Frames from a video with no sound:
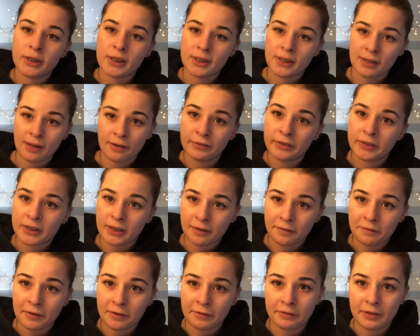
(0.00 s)
to
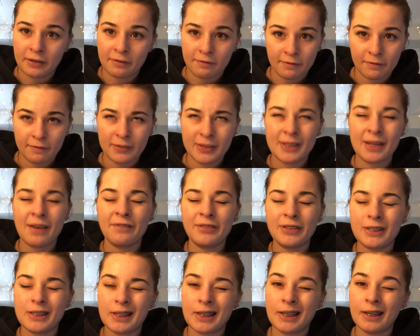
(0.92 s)

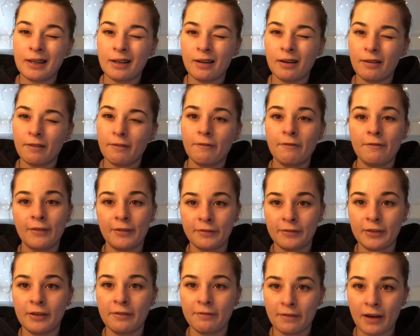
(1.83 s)

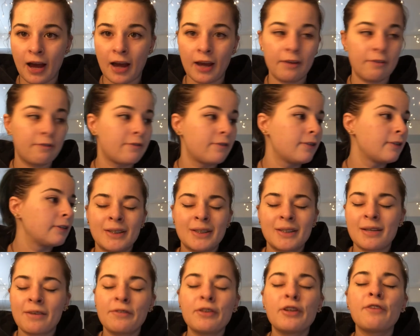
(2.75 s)
1755. In
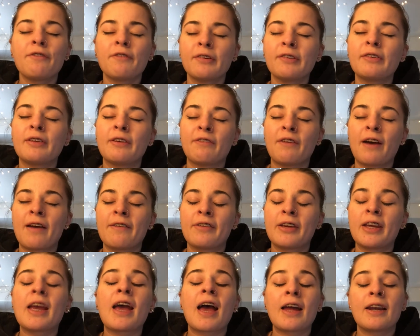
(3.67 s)
1755,
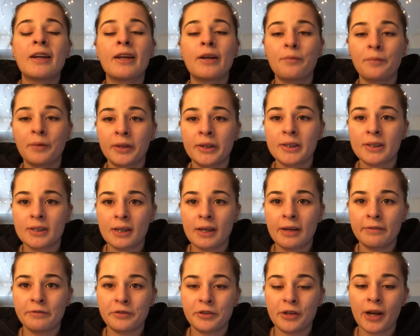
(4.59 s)
he ended with the
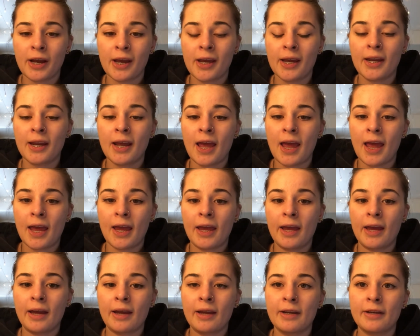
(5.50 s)
slave trade
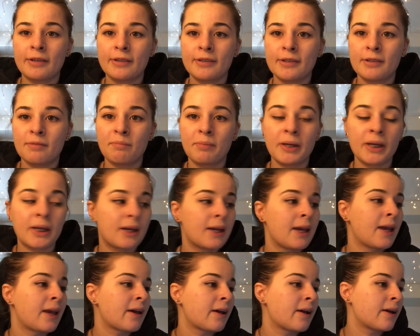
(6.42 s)
and
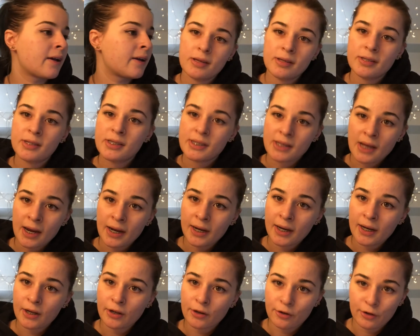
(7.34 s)
began
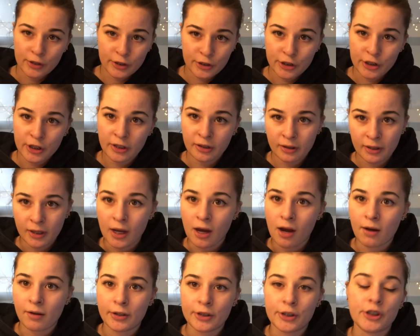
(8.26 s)
studying Christian
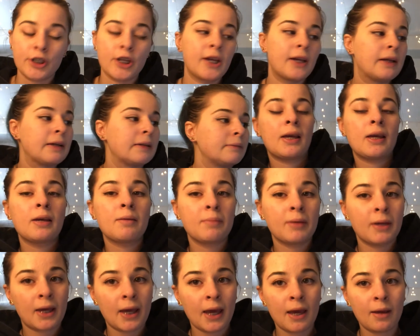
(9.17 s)
theology. He
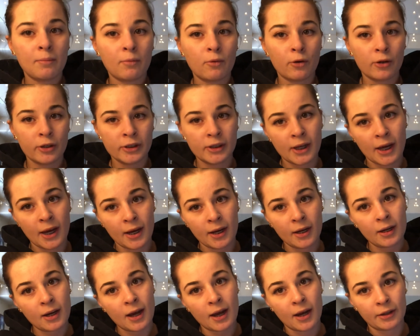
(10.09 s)
became
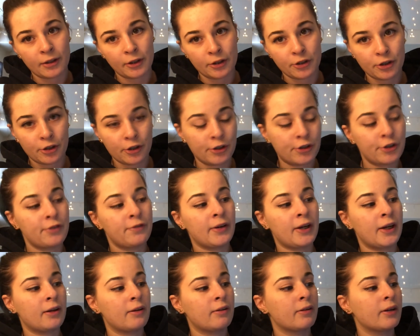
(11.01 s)
ordained at the Church of
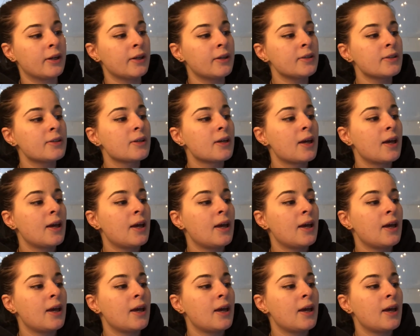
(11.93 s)
England